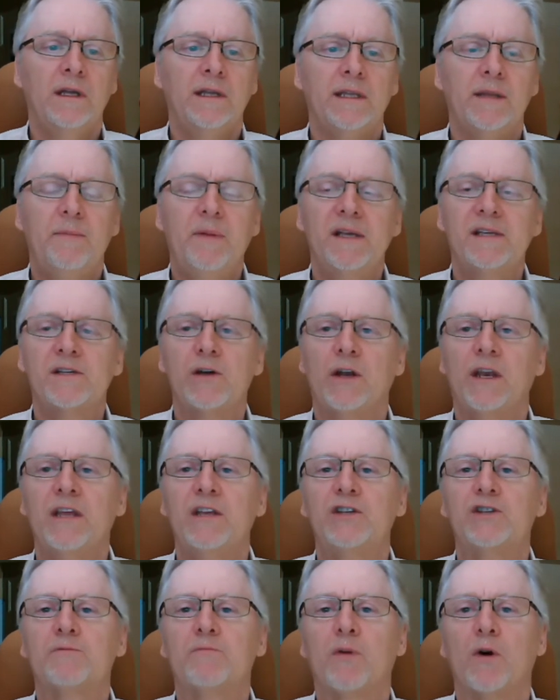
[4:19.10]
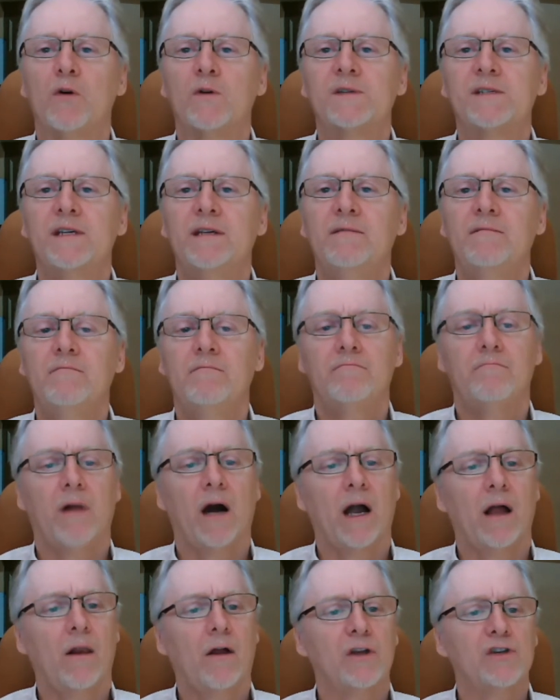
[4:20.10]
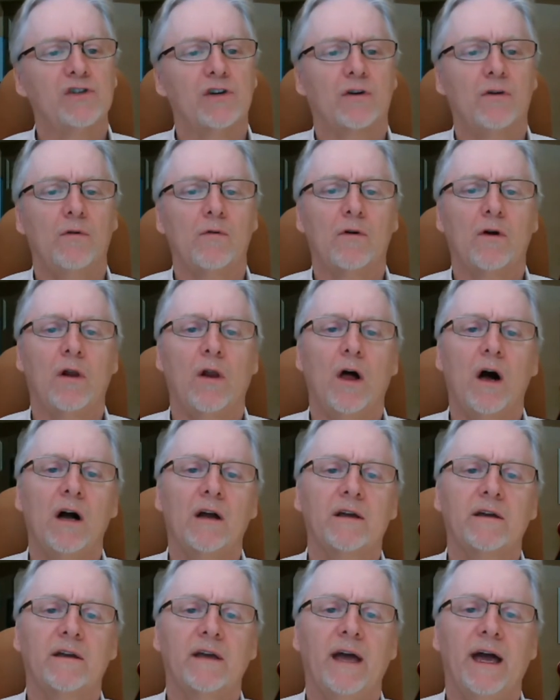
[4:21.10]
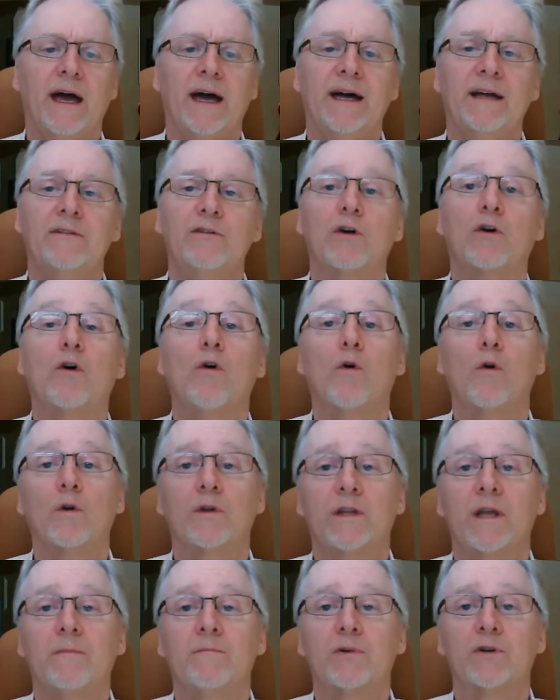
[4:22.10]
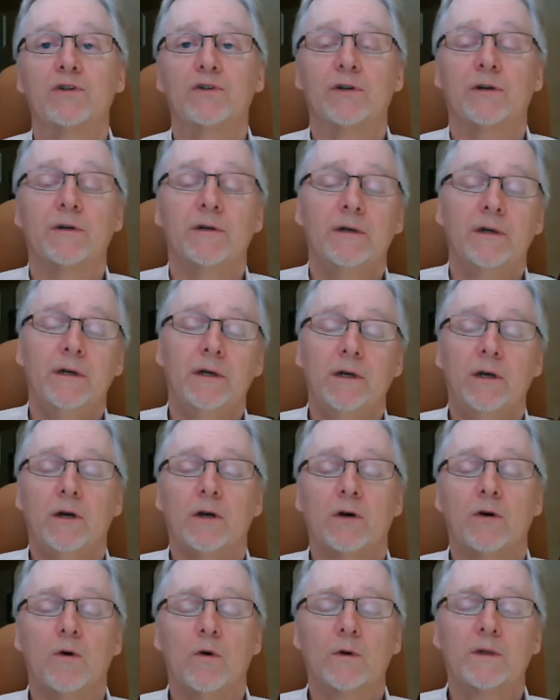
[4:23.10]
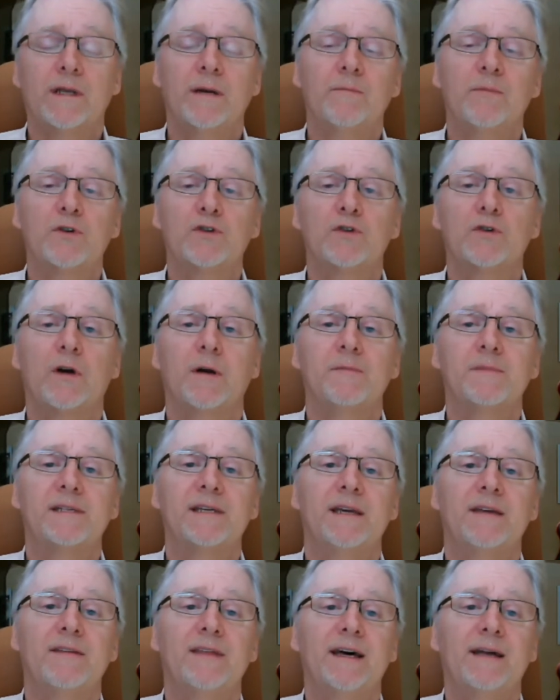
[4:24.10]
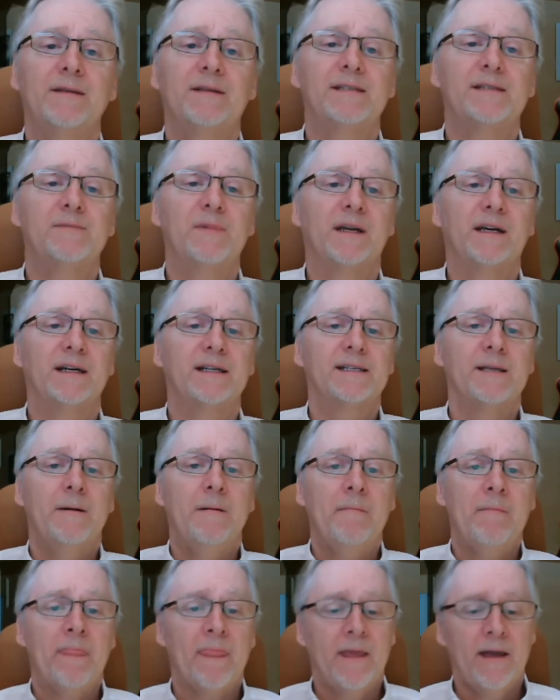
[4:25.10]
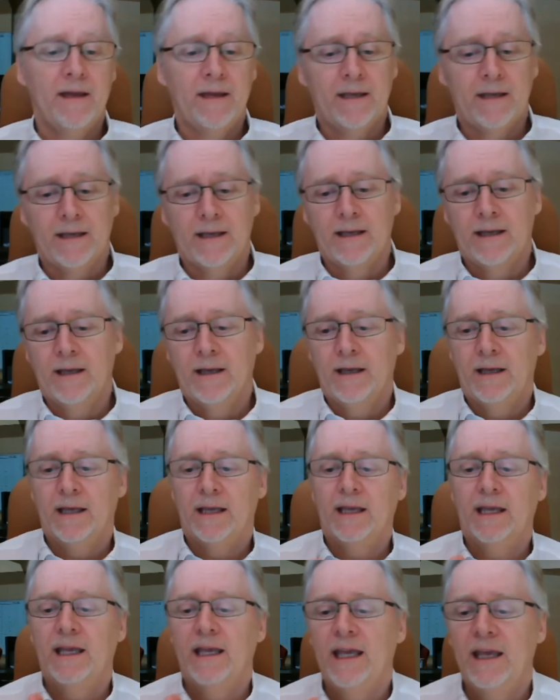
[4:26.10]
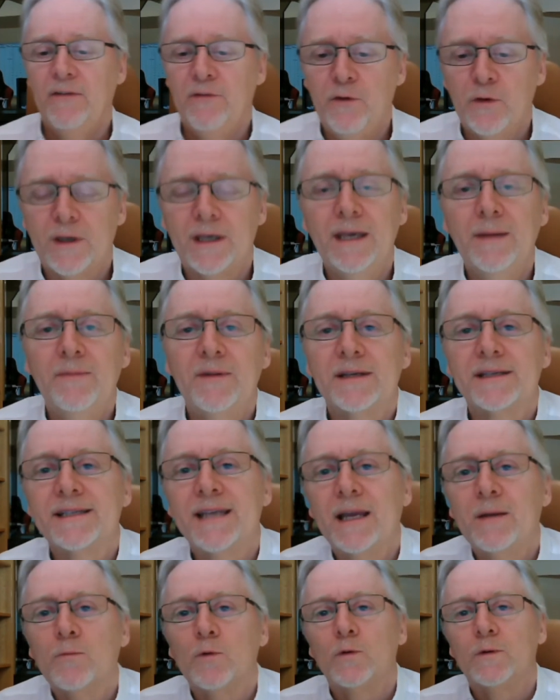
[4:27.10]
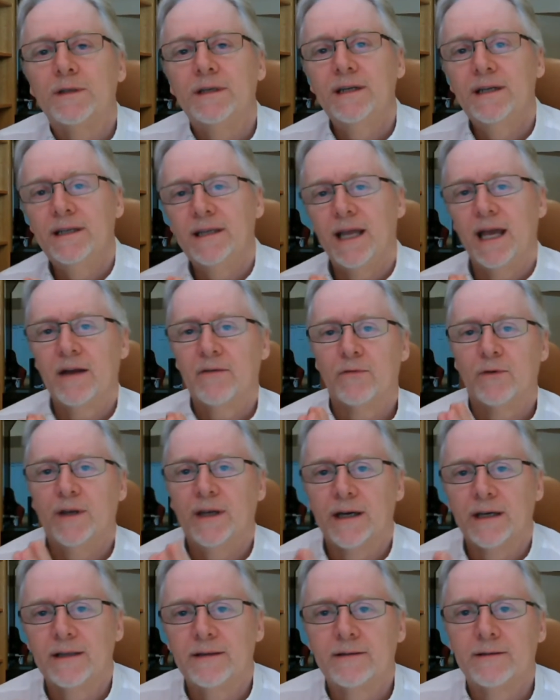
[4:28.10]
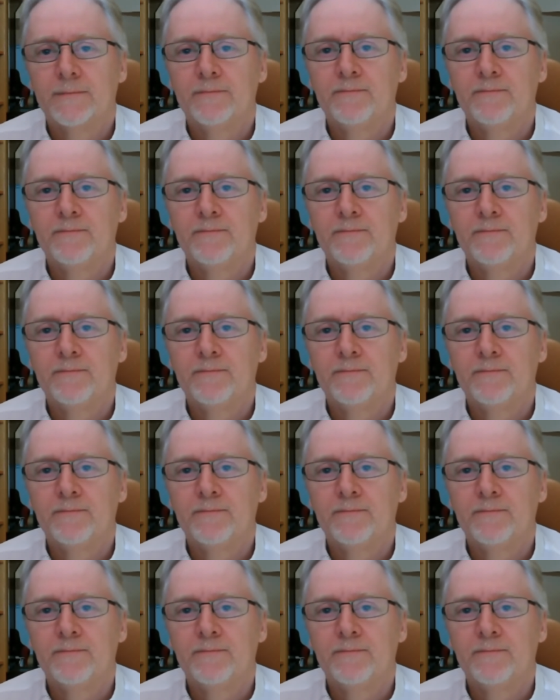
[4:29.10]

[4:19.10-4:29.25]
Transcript: Depends on each person, biological clock, and the core temperature. Core temperature, I'm saying that because if you keep the same routine every night,